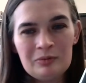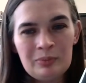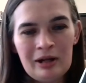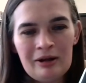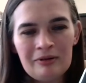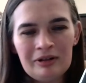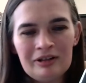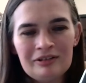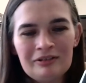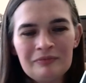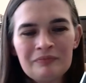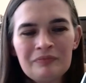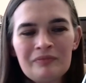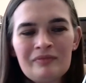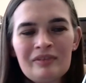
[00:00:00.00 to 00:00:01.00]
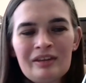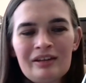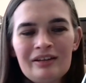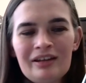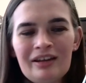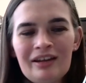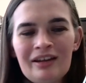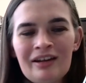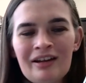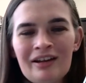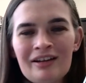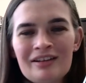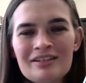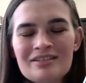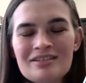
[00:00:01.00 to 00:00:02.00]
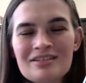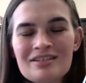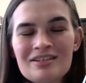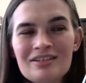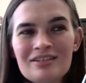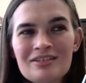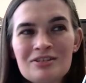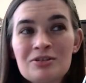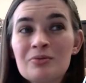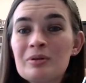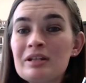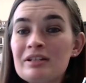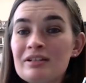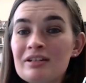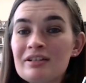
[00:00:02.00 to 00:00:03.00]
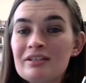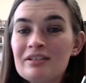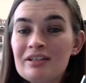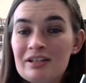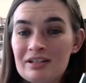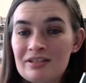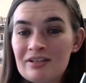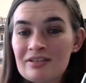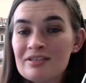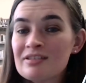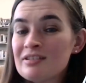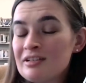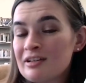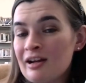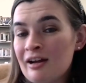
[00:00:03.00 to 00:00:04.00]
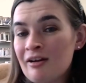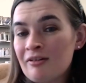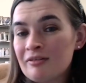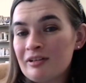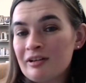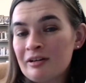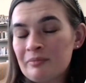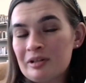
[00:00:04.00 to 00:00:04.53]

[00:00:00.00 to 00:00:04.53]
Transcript: about it. And so he does sneak out.